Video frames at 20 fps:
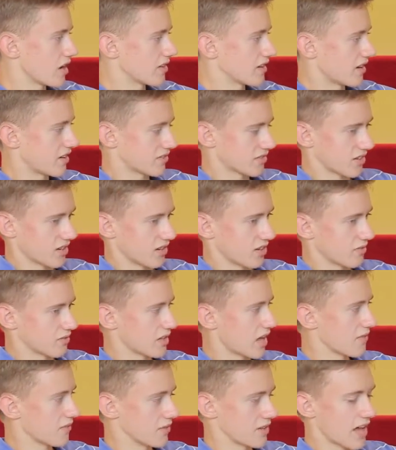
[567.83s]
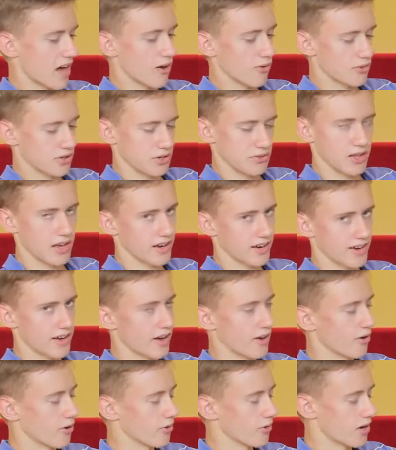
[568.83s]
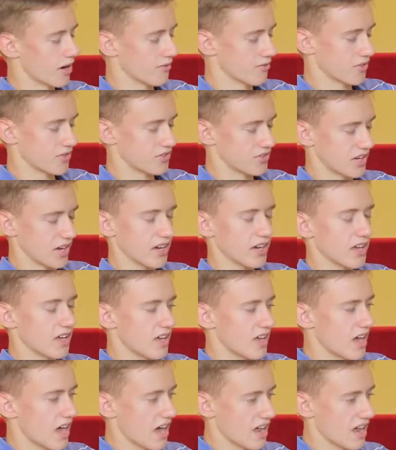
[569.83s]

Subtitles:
and then it's going to level out when you let go of the stick,